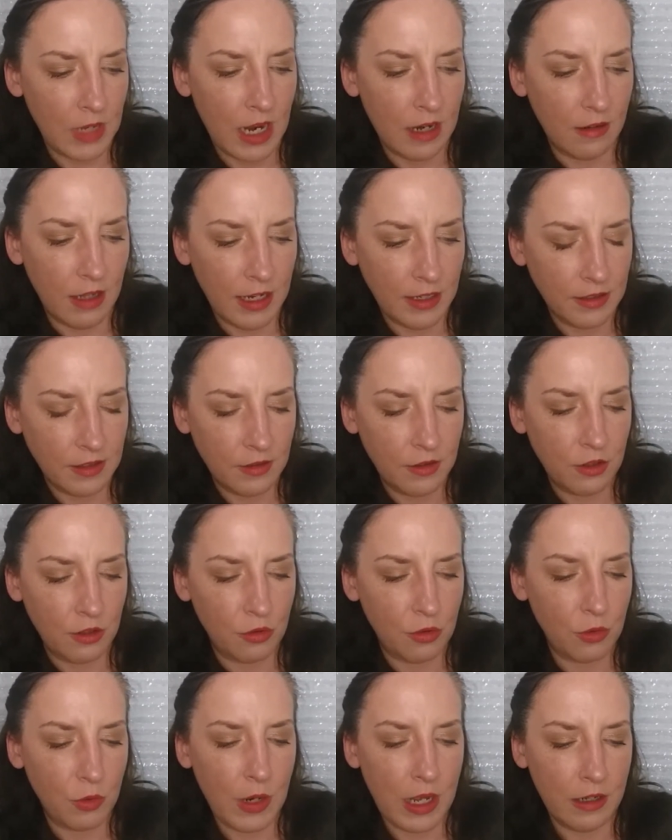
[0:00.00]
I liked the
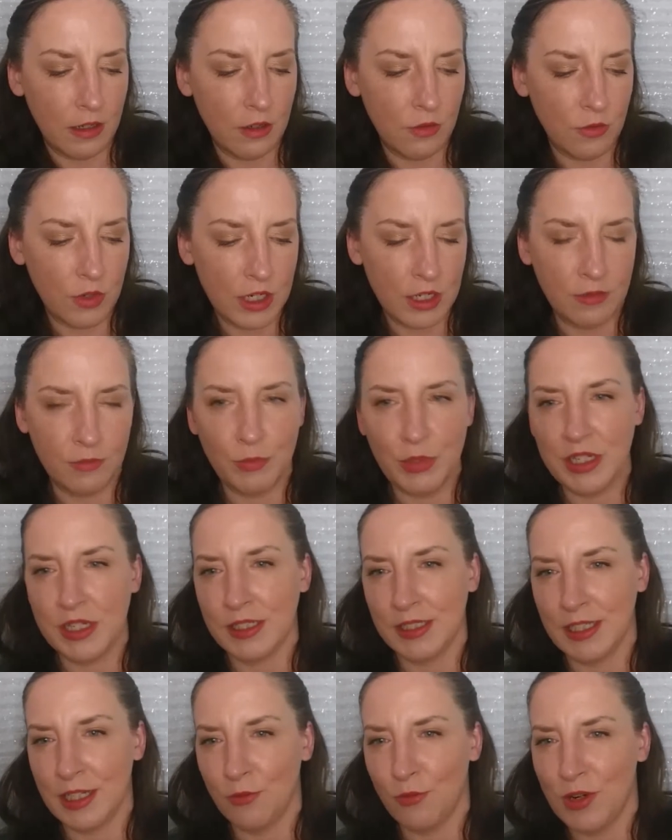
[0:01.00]
Cruella one
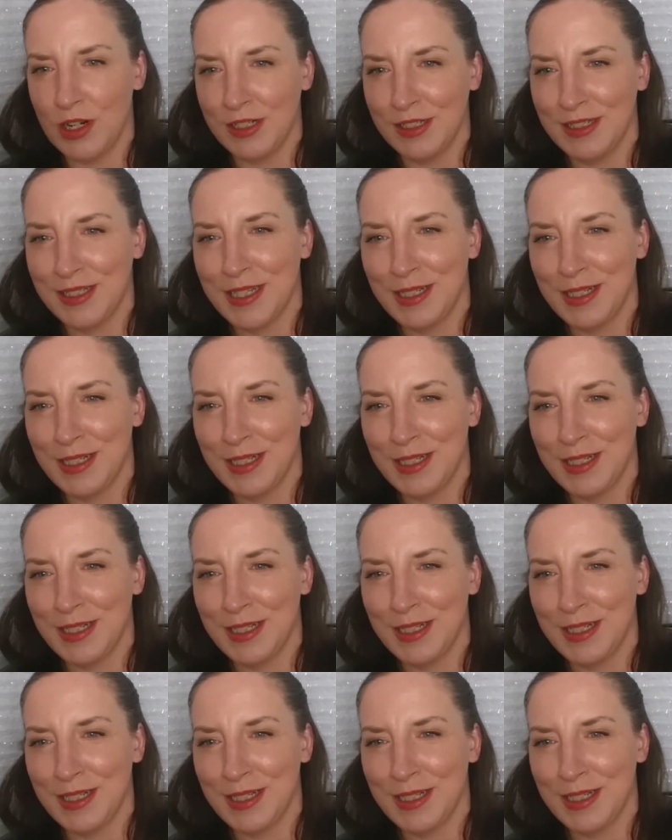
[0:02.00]
because I wanted